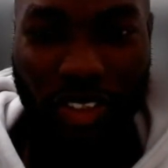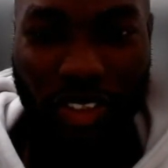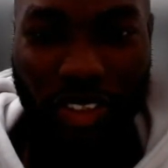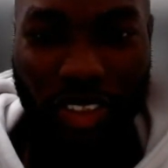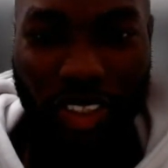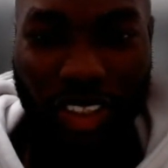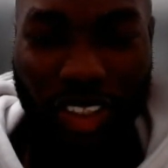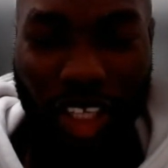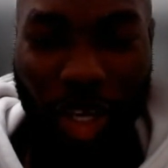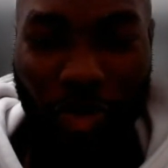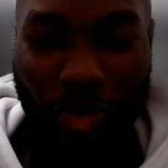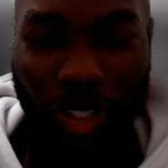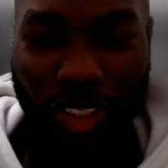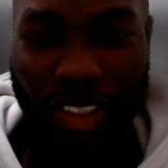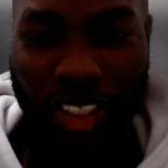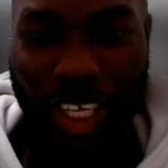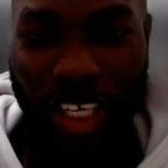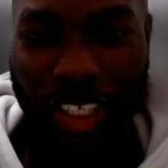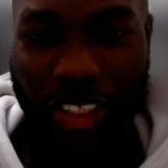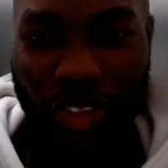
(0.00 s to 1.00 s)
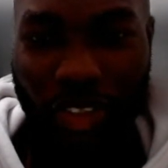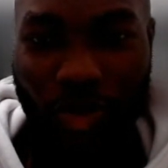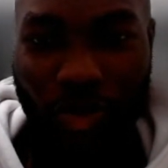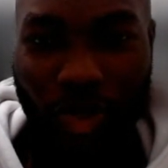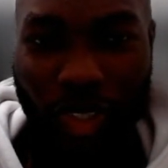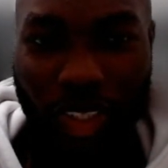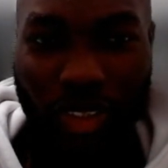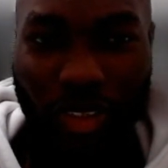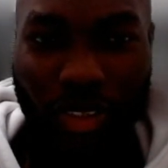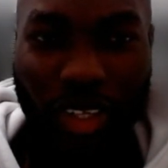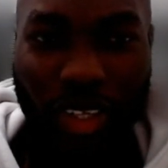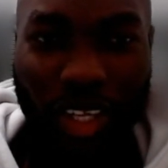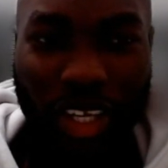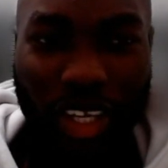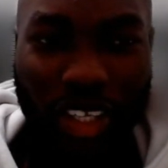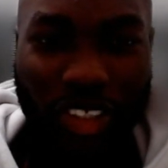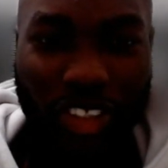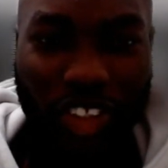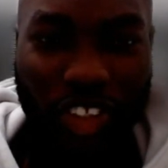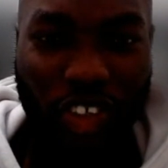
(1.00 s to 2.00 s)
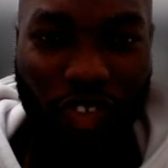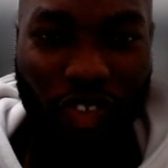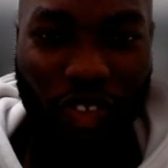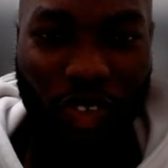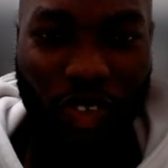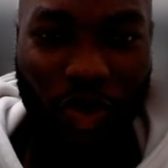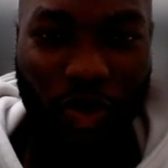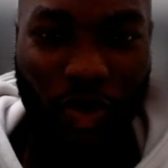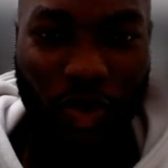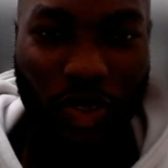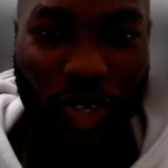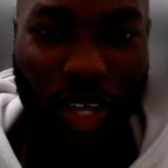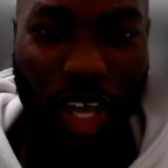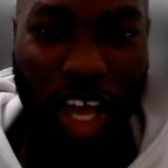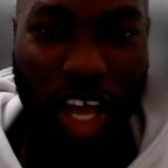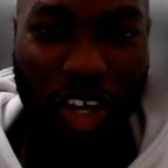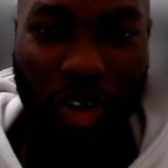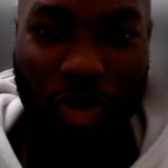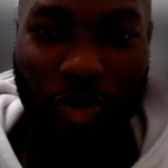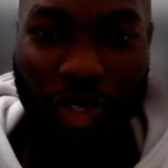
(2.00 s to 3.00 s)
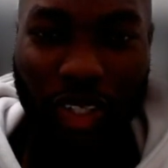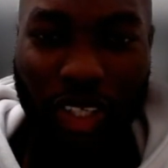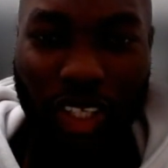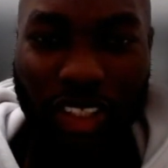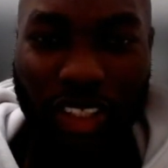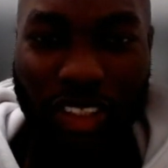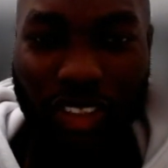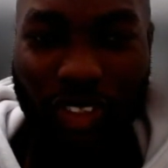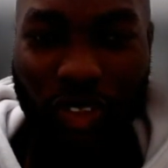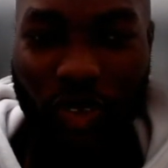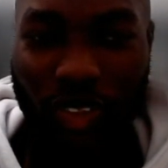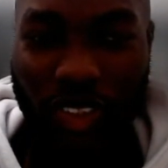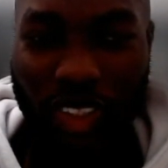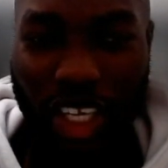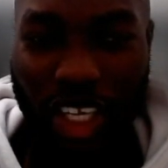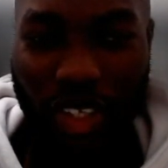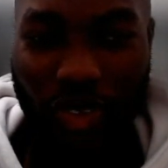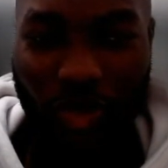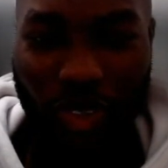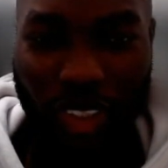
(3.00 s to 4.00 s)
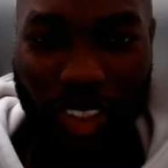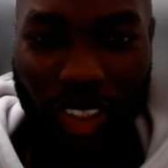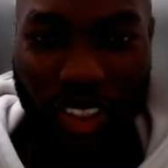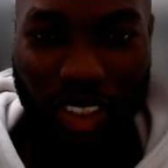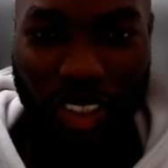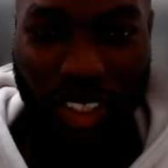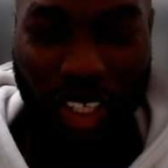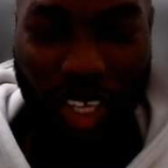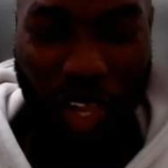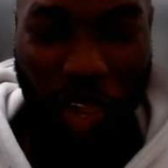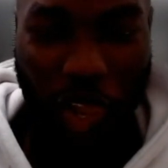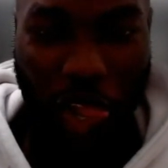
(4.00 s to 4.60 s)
its capacity has to be large enough to accommodate those languages.